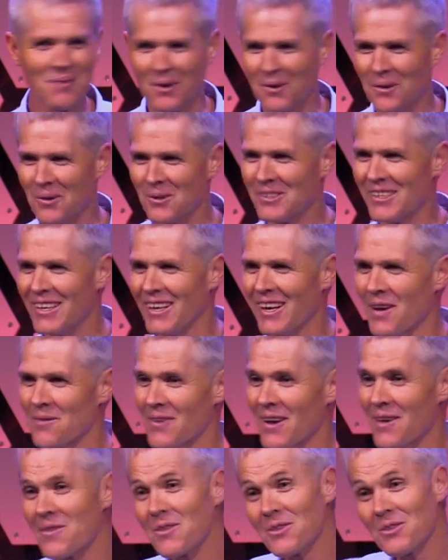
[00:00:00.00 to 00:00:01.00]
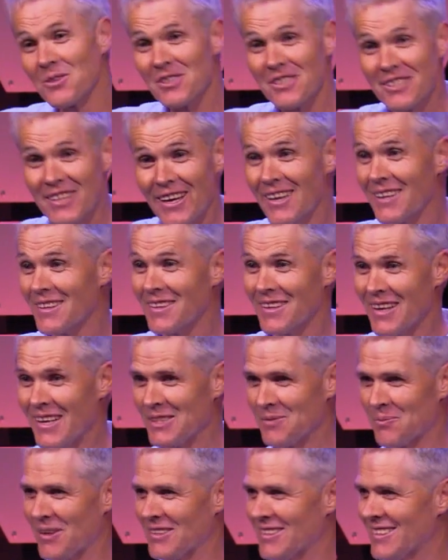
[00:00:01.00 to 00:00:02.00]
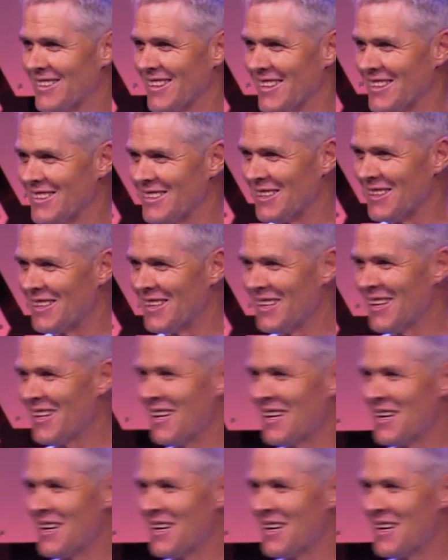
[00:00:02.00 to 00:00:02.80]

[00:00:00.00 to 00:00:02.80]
because then I have nothing to say in the next presentation.